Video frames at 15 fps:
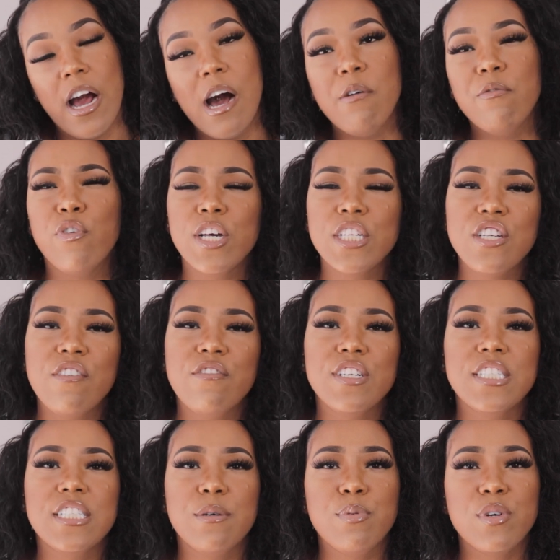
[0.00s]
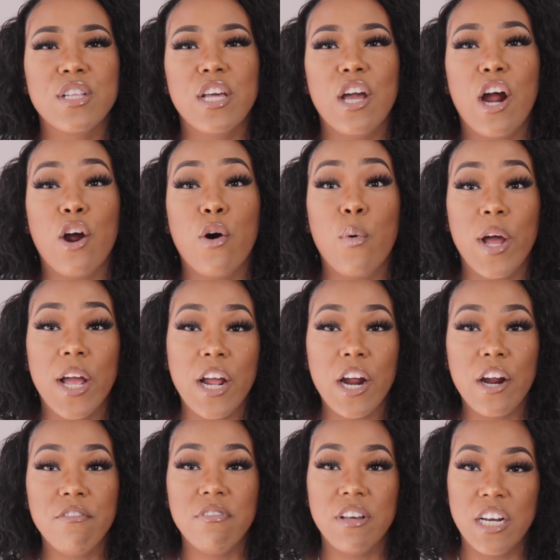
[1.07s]
Voiceovers typically are
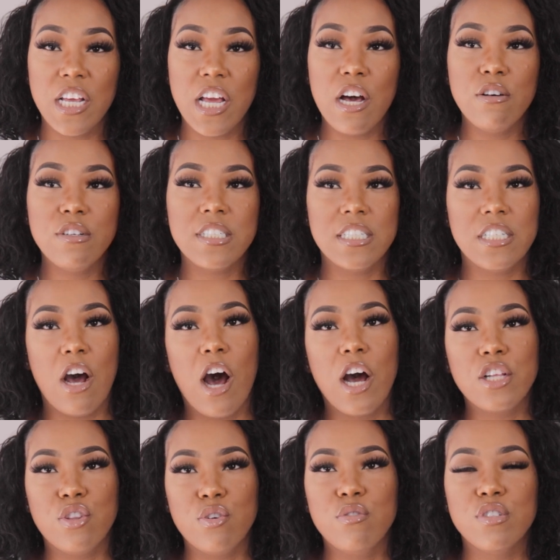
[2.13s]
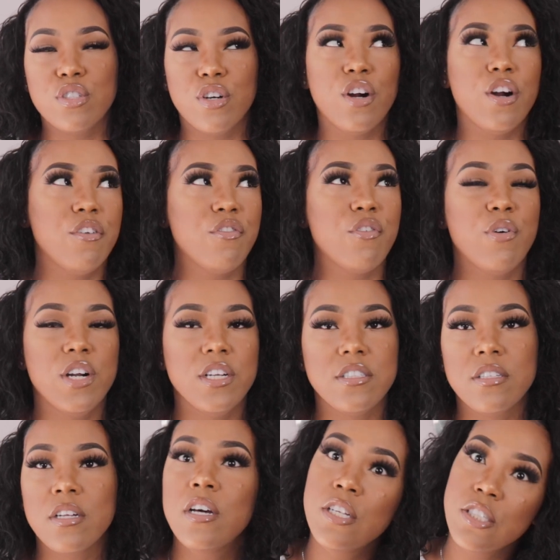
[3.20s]
quicker videos and talk throughs are of course
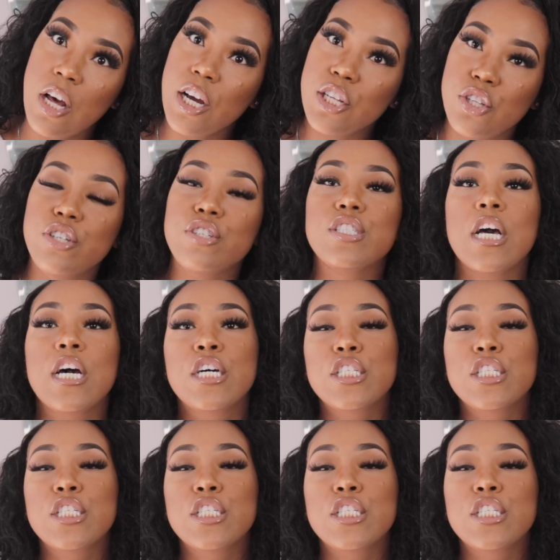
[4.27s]
talk throughs.